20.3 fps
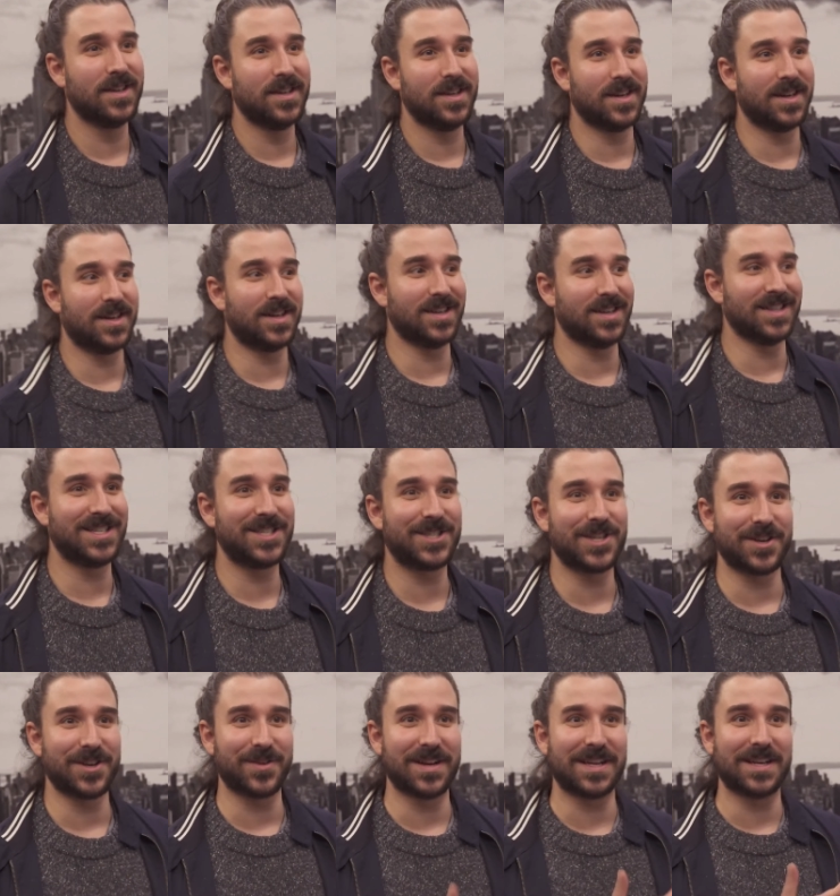it's
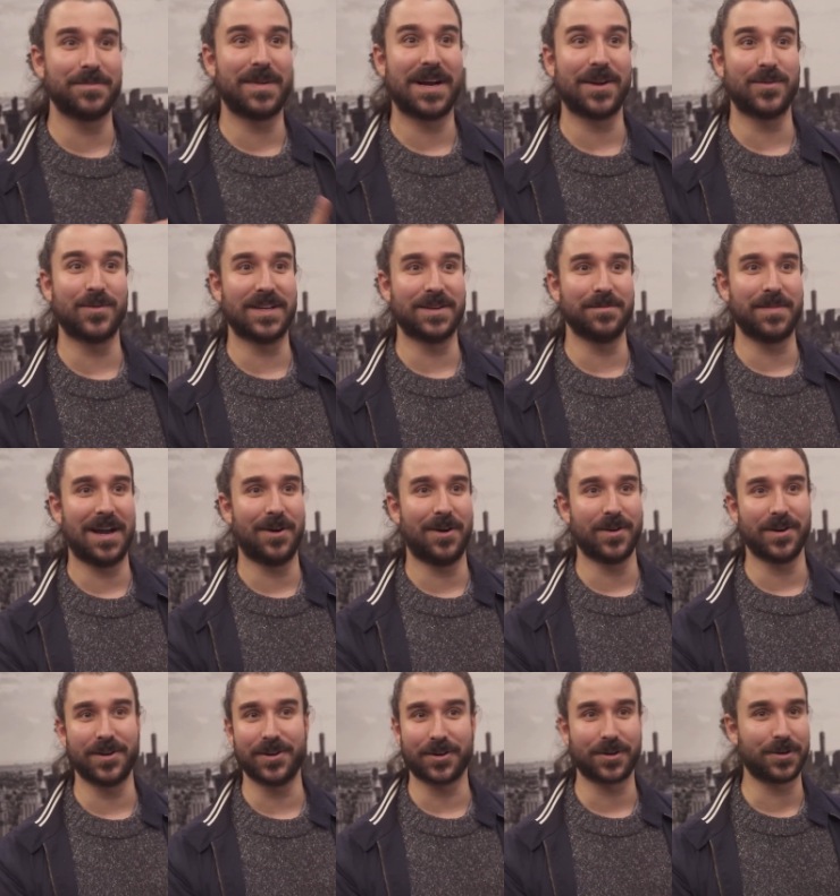generated by wind
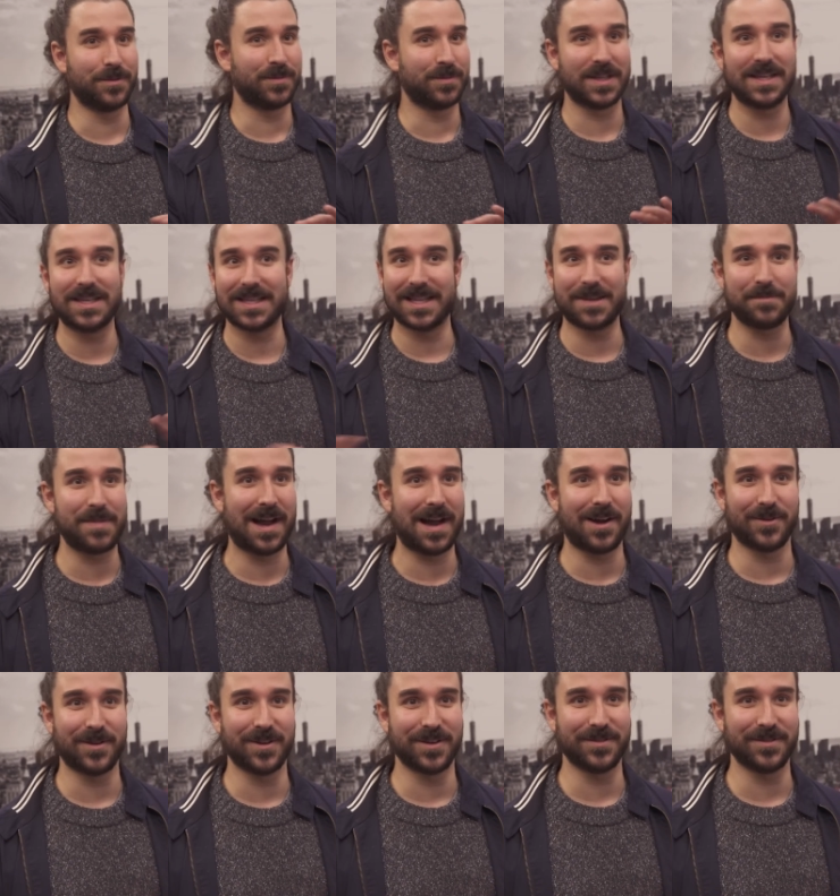power, and you're completely
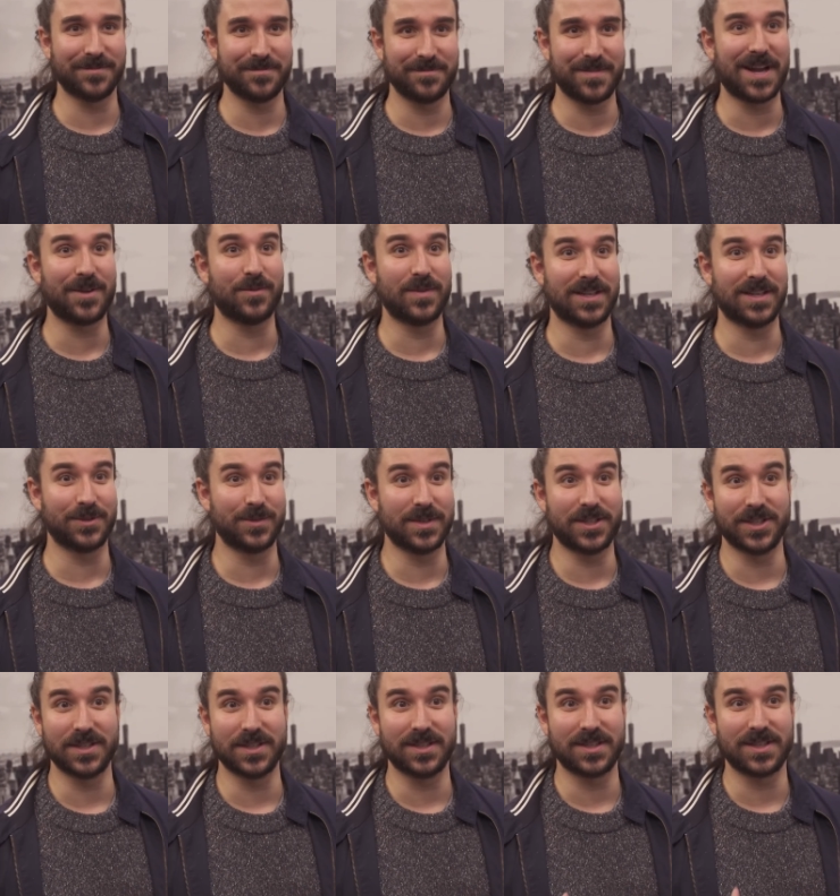powered by wind,
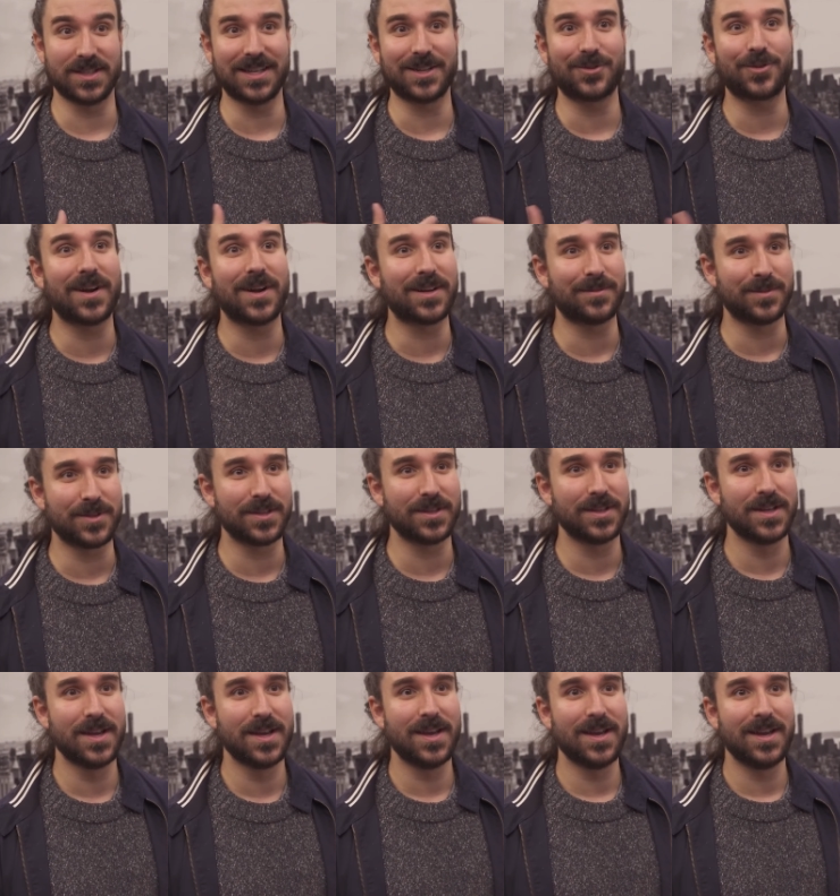which is
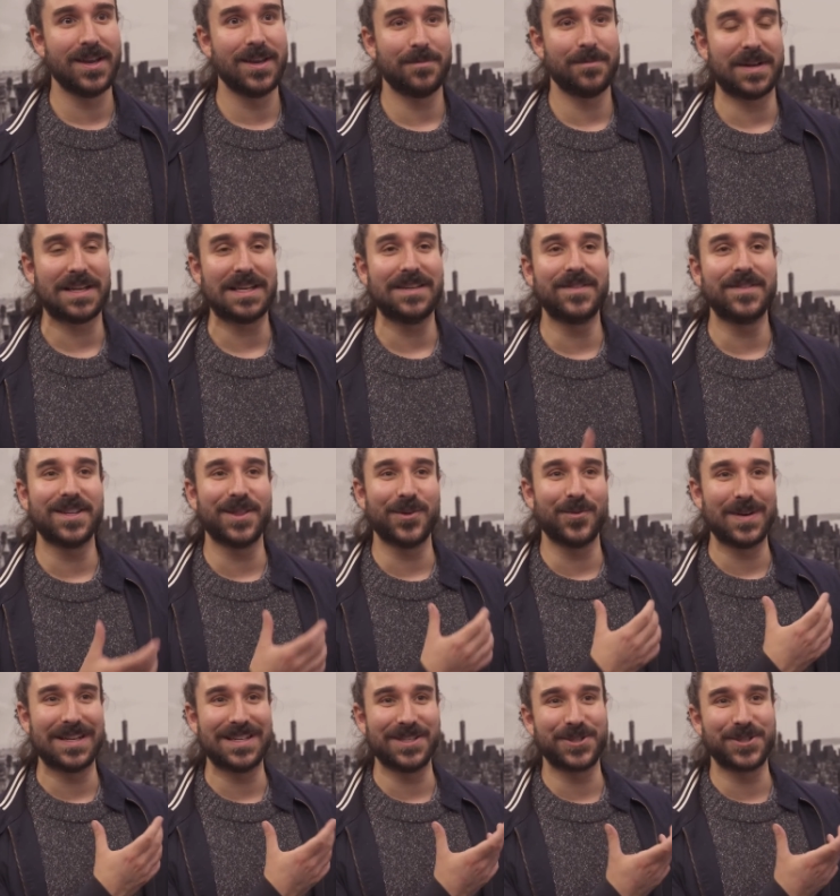incredible. But even in
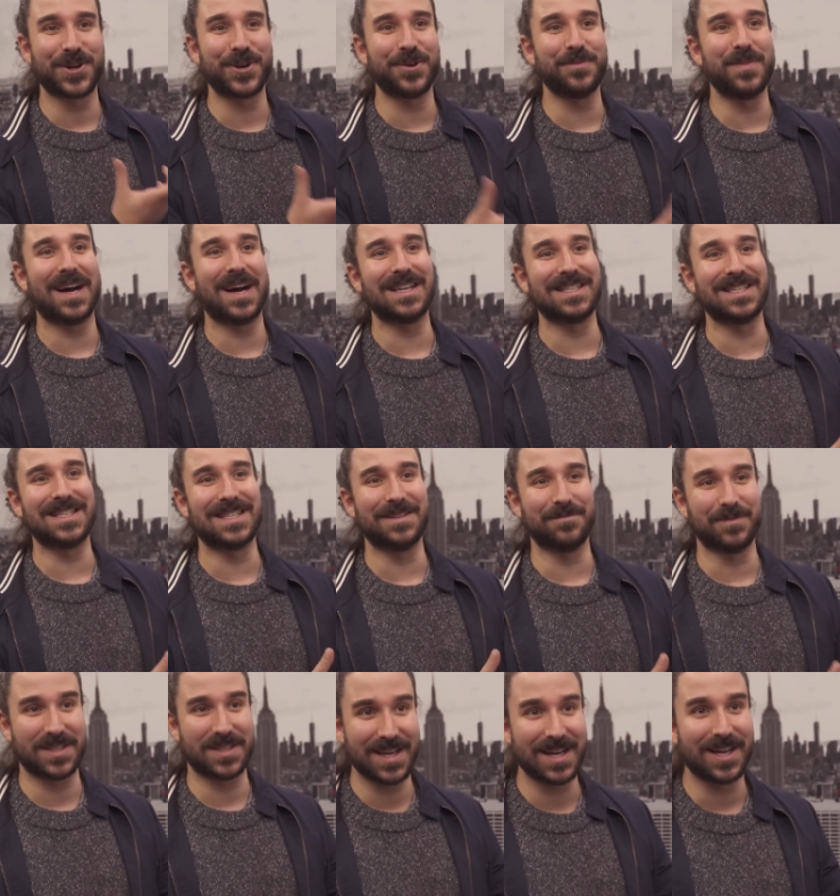the wind turbines
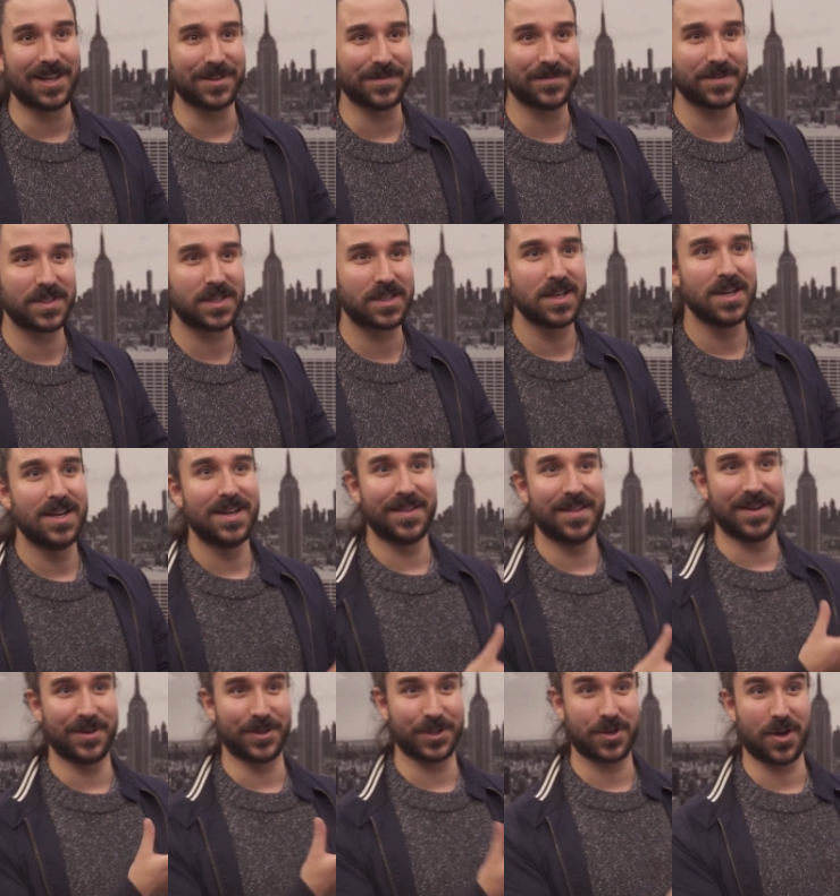themselves,
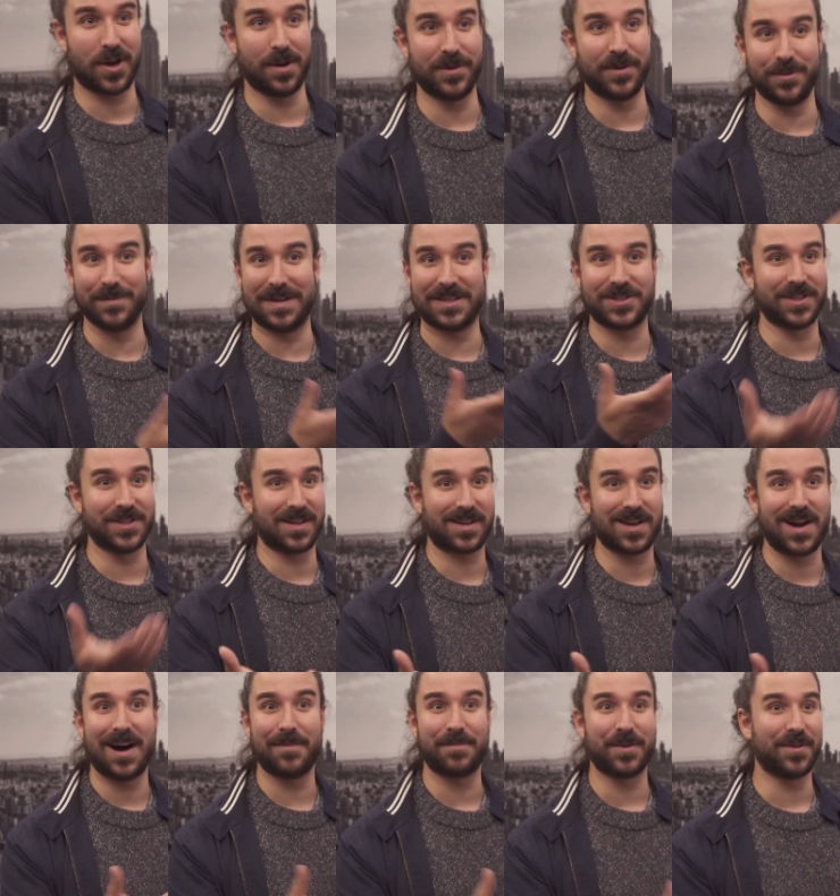there's carbon. You mentioned the
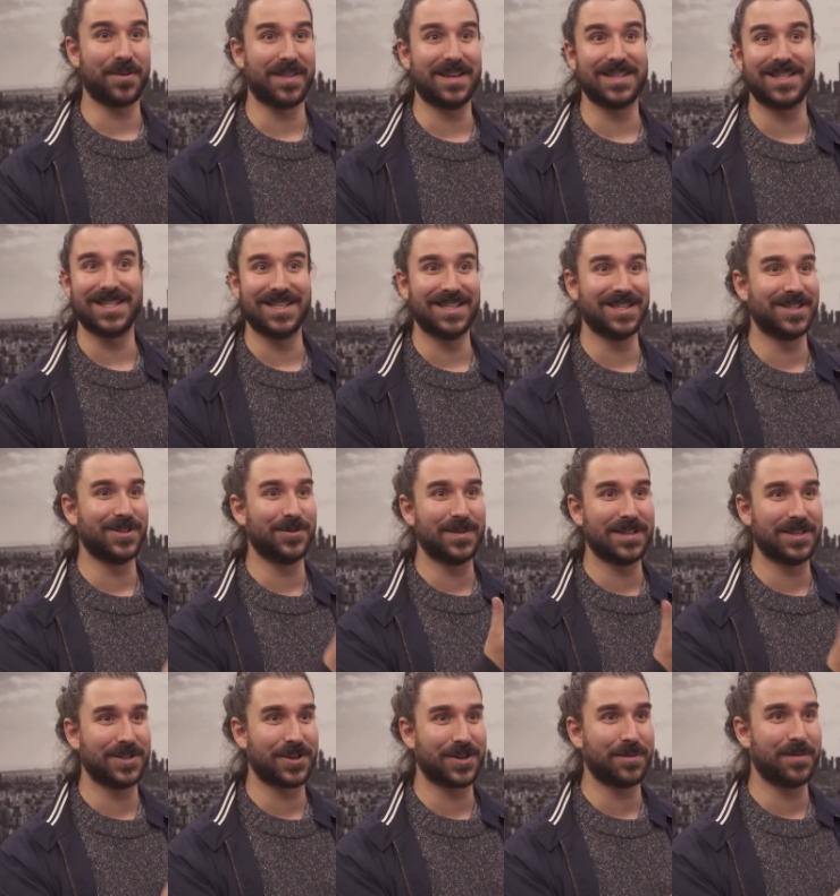copper that's in the
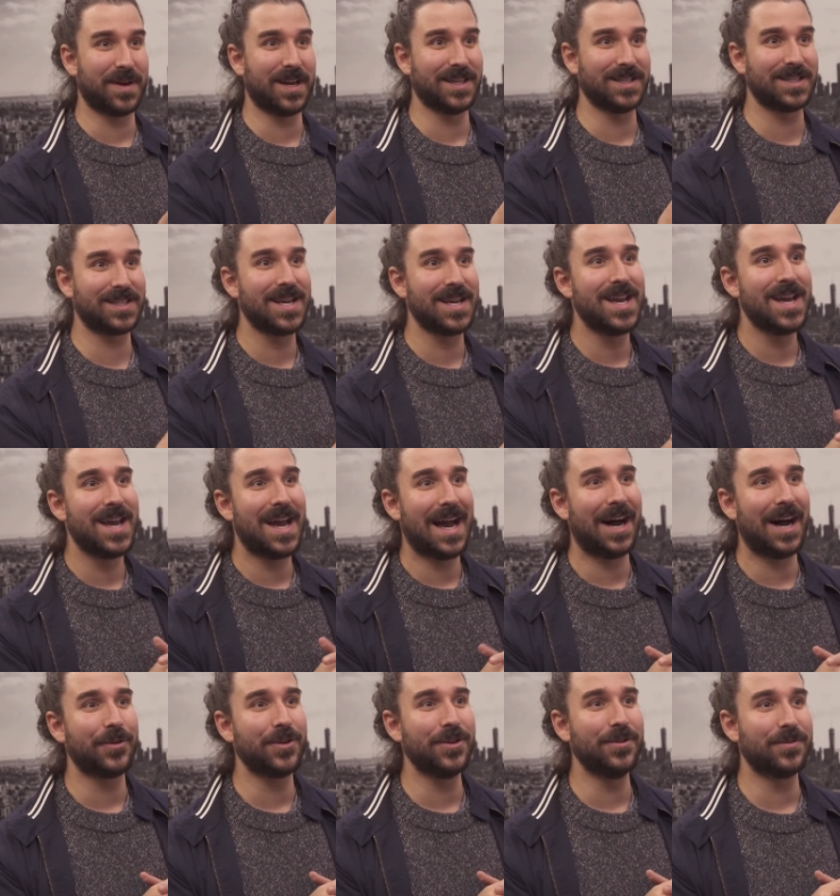wind turbines.
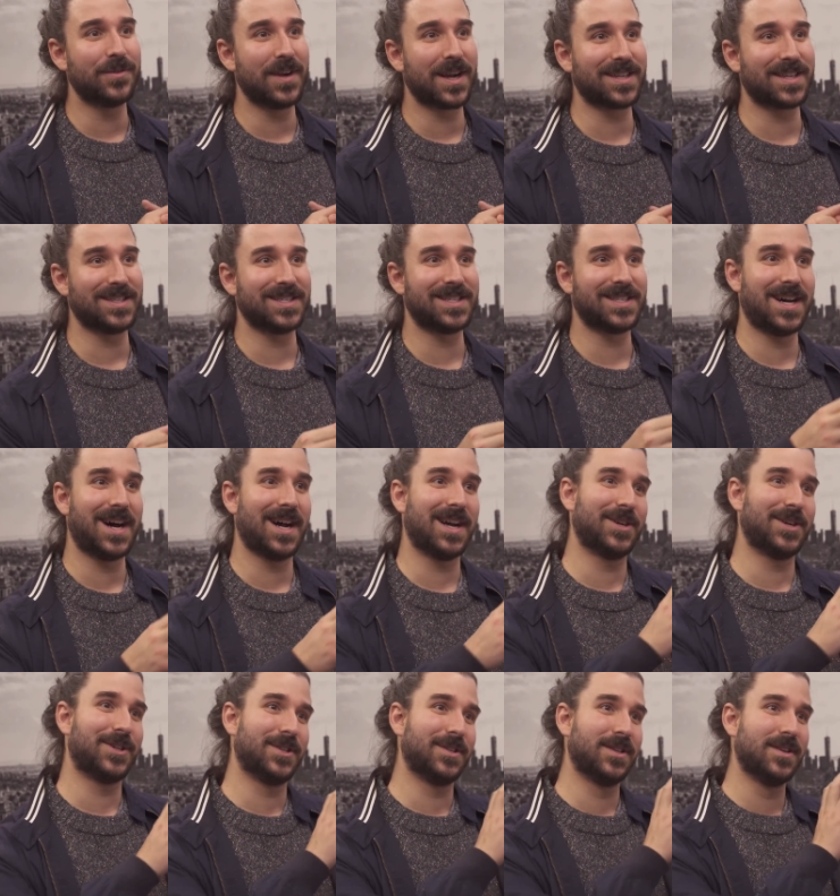How do you
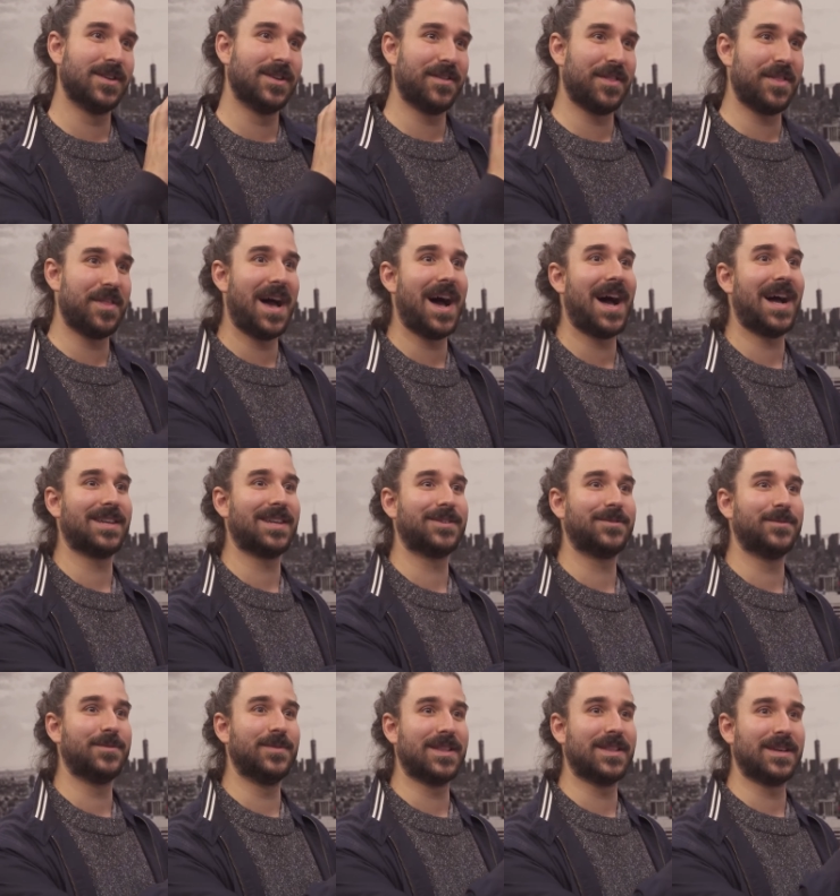reconcile
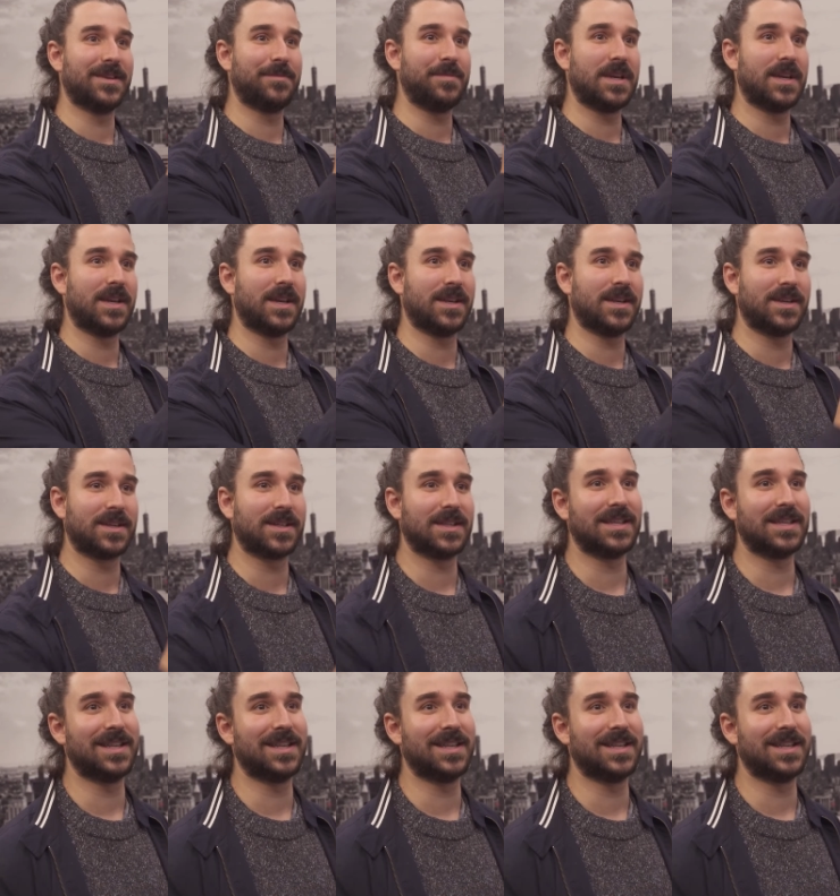that with it being a clean